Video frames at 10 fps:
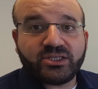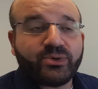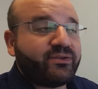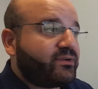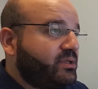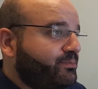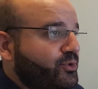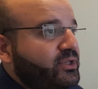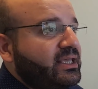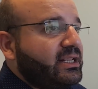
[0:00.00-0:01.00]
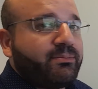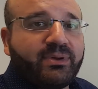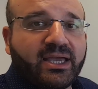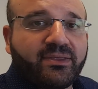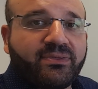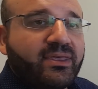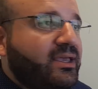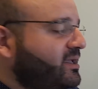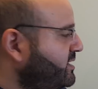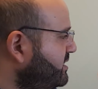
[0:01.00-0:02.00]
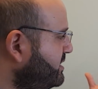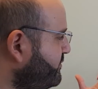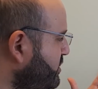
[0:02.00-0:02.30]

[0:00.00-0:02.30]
So in a very burnt out empath, they've